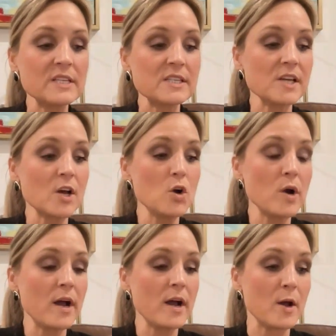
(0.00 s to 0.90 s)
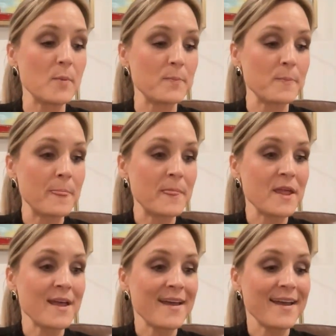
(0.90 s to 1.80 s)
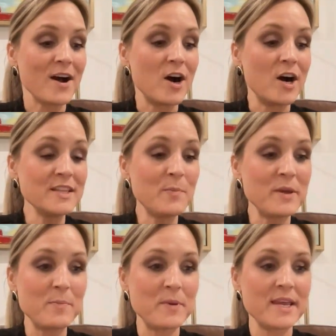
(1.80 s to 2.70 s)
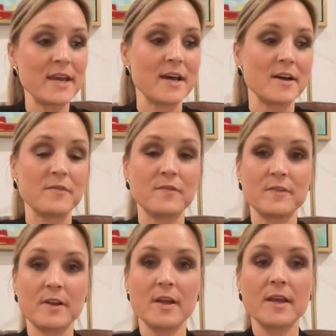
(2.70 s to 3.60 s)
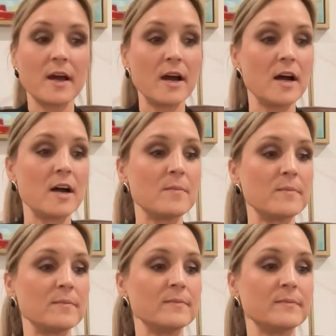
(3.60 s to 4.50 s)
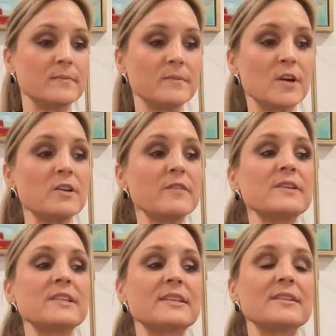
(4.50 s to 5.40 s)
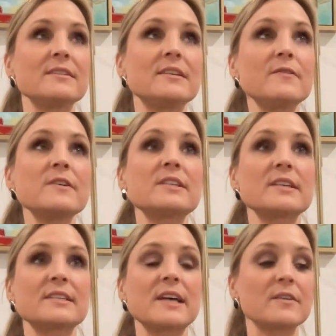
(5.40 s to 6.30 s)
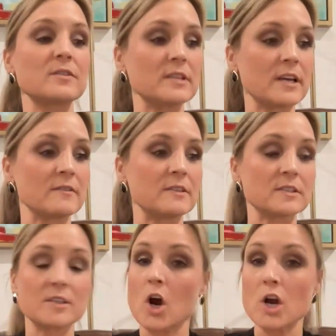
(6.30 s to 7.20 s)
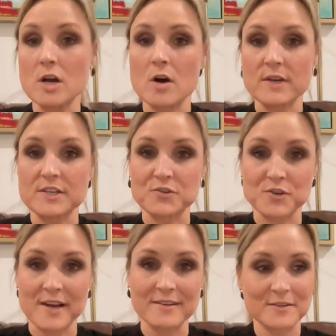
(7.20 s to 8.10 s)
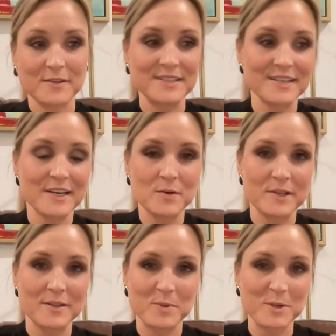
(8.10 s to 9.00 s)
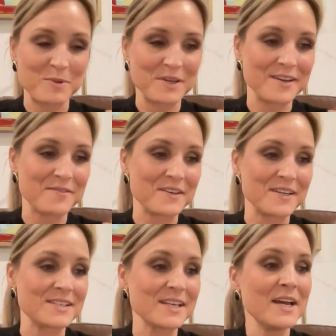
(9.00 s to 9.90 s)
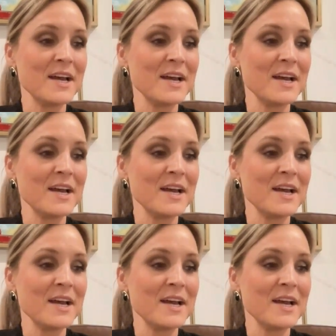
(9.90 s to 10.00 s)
So on the PPF, there are different societal levels aren't always straight. So that's kind of what the PPF is,